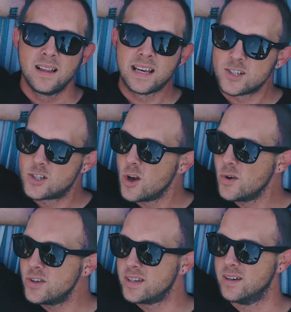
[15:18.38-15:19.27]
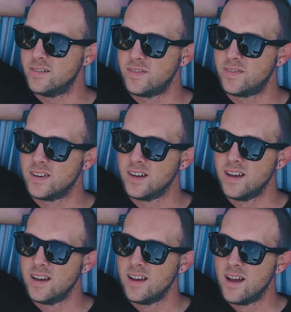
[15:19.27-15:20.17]
Like, Joseph
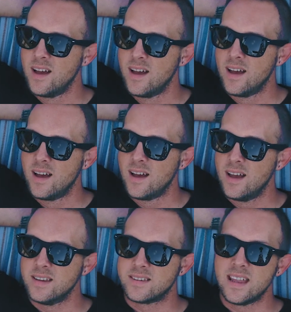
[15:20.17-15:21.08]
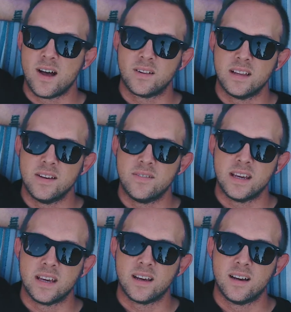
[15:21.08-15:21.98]
is now
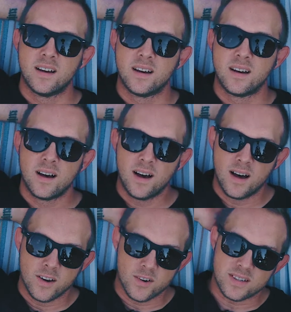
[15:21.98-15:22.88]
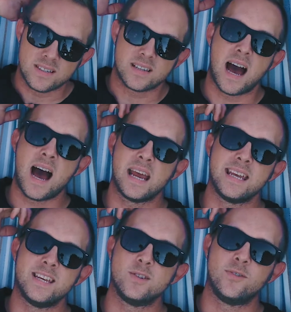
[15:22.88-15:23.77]
living under a sky
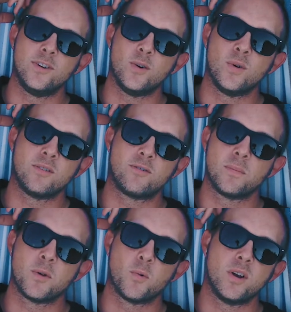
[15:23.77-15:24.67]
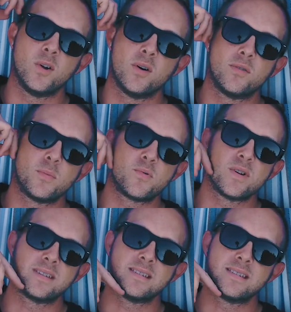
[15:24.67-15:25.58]
he's viewing from the window of a
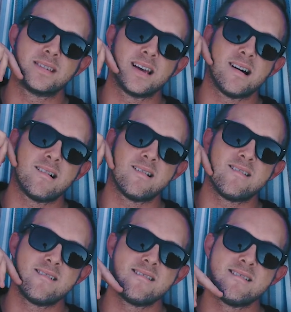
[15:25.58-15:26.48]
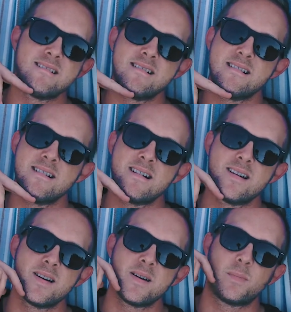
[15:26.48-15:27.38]
prison cell.
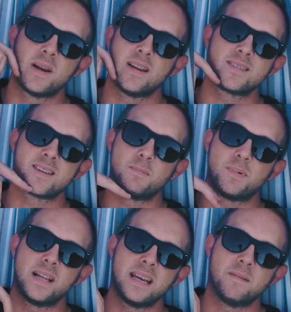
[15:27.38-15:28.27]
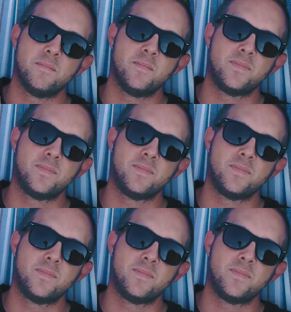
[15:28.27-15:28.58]
But he doesn't complain.